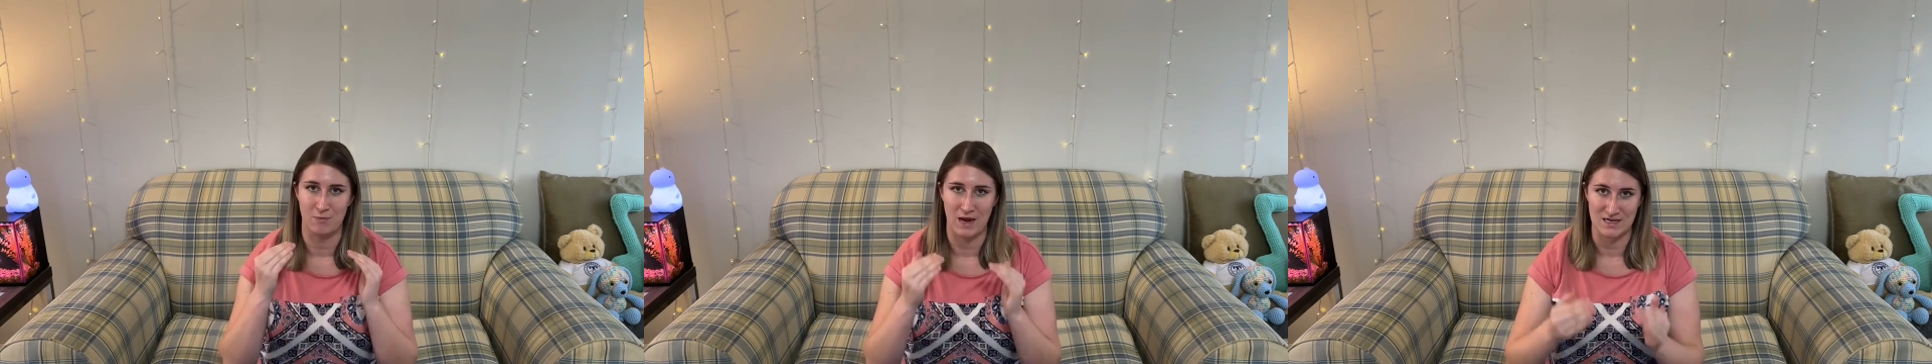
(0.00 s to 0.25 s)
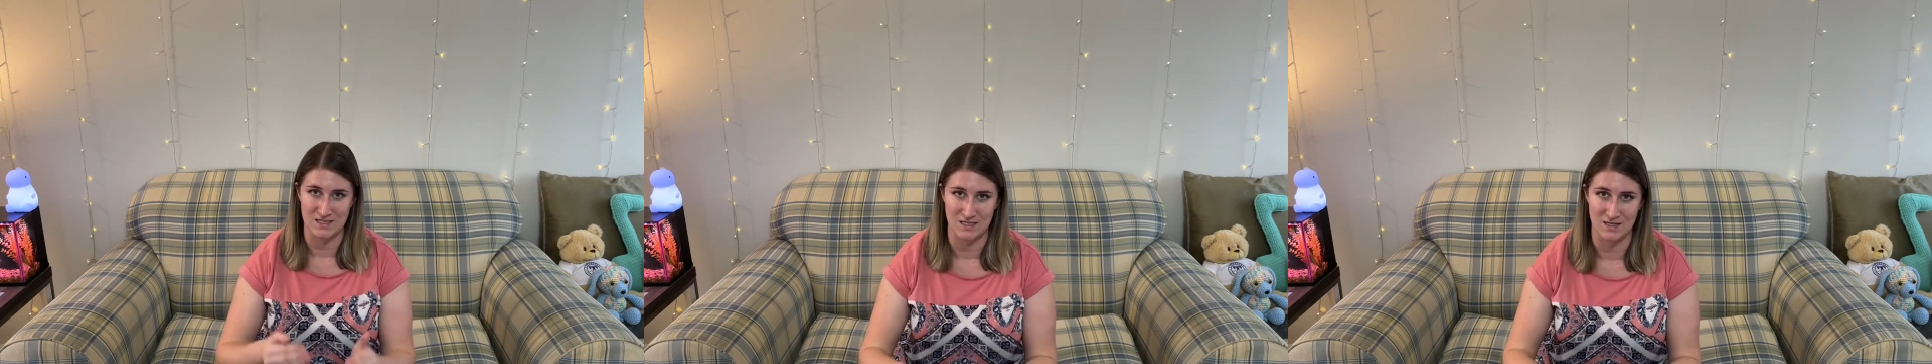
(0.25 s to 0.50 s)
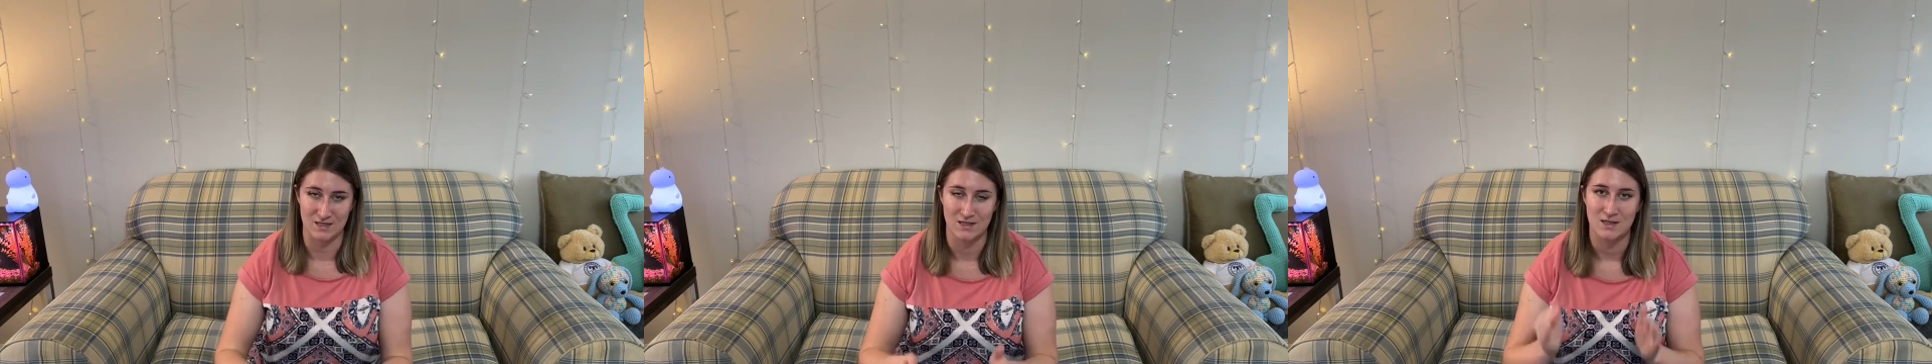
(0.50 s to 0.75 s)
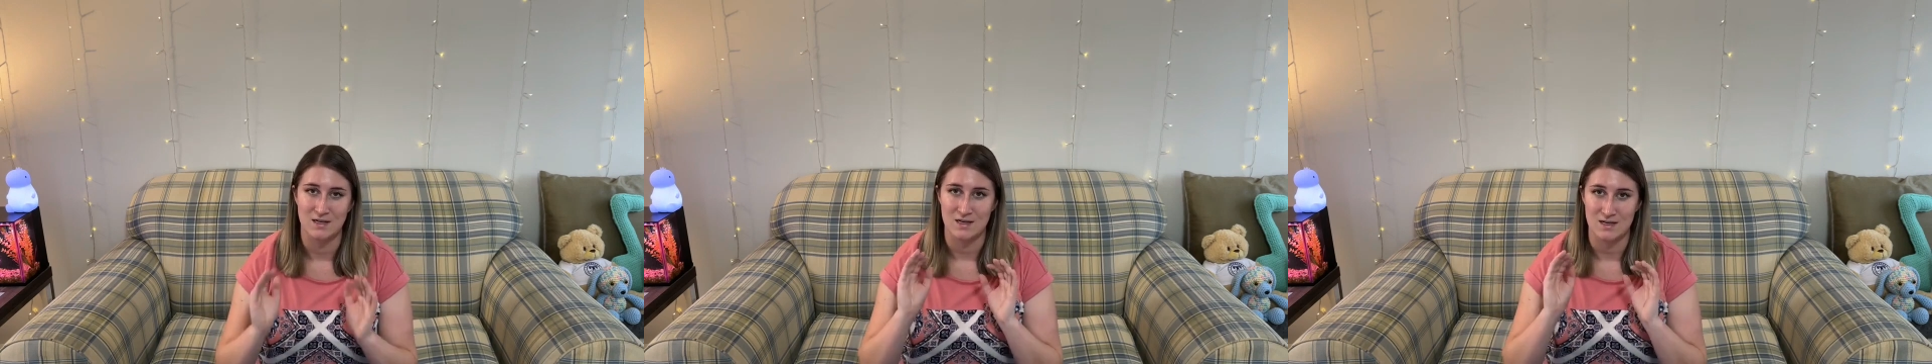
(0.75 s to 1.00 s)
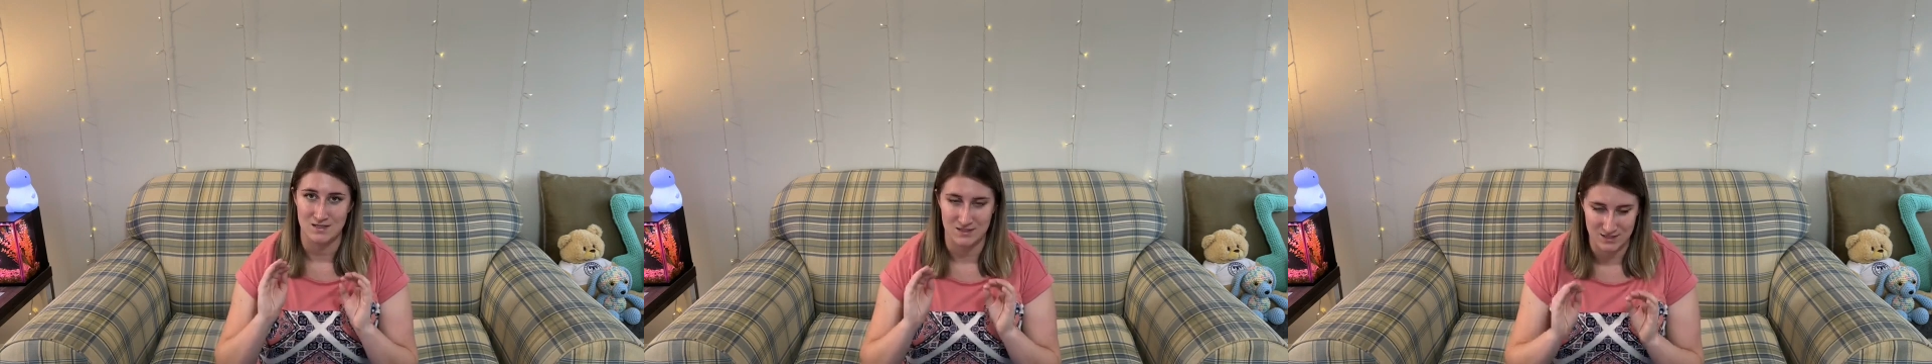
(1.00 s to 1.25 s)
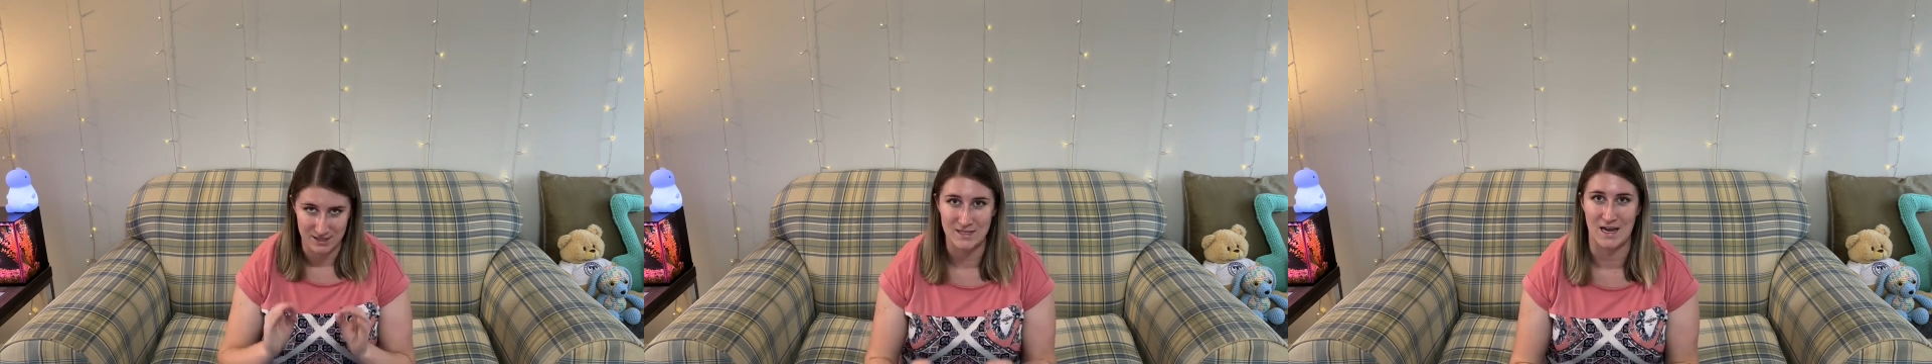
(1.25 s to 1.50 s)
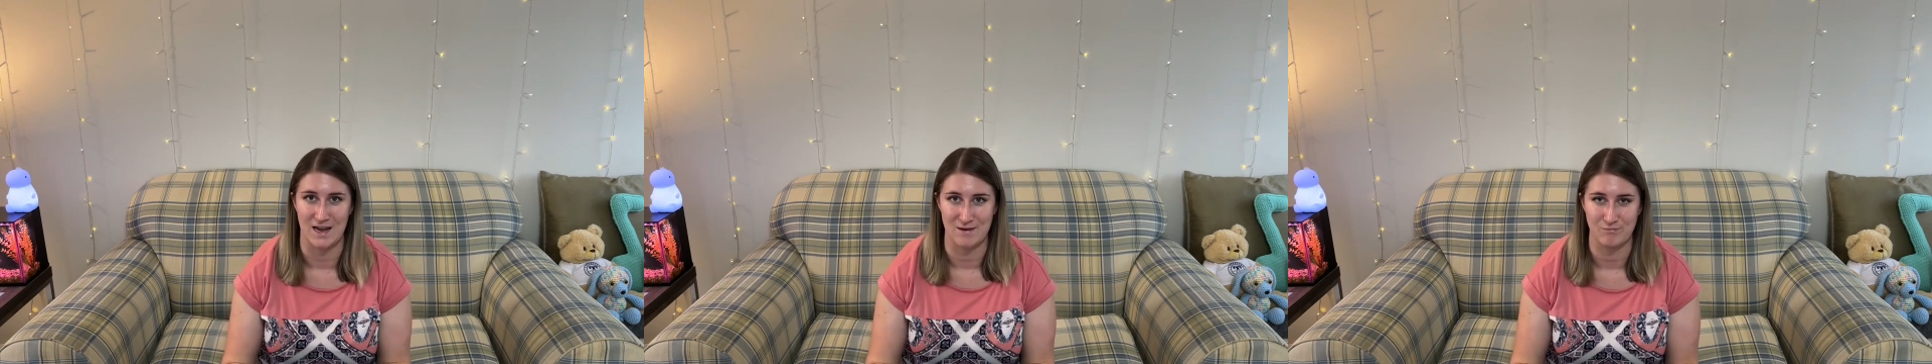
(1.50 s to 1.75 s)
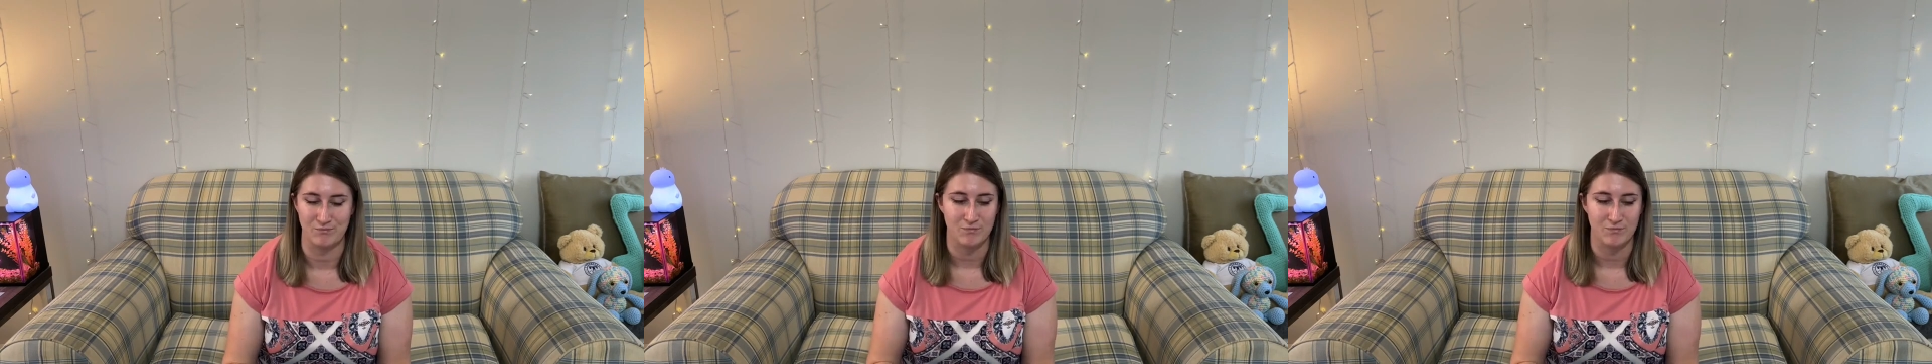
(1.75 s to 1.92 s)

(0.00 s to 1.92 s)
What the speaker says: painted today.